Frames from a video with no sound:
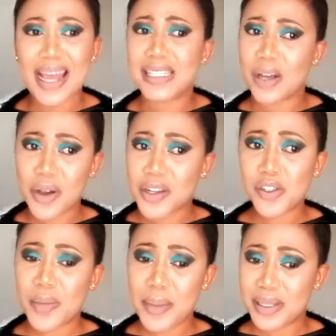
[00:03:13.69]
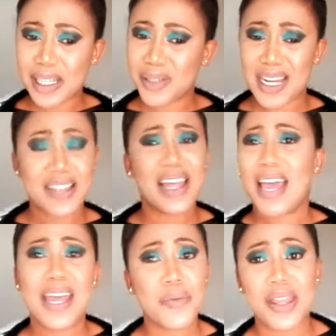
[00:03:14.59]
as according to my perception, and
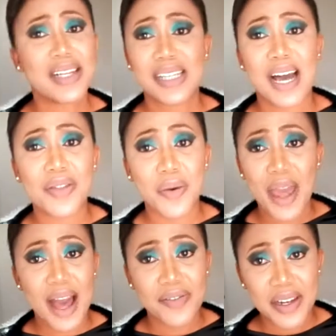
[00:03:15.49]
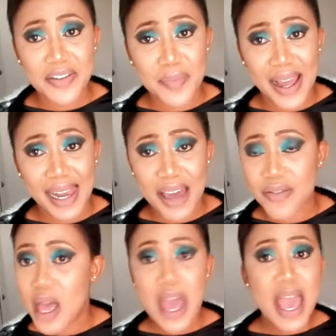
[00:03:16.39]
anyway, that's how the way I've lived my life,
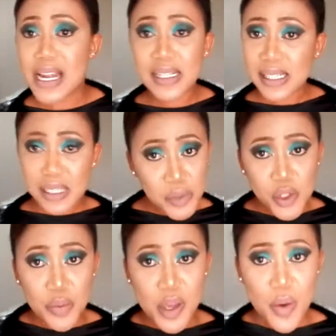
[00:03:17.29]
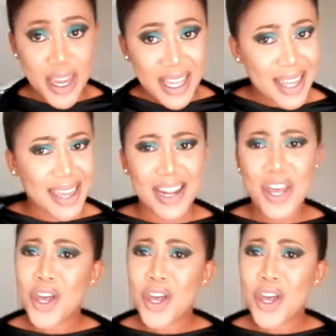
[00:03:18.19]
and it seems to be working again.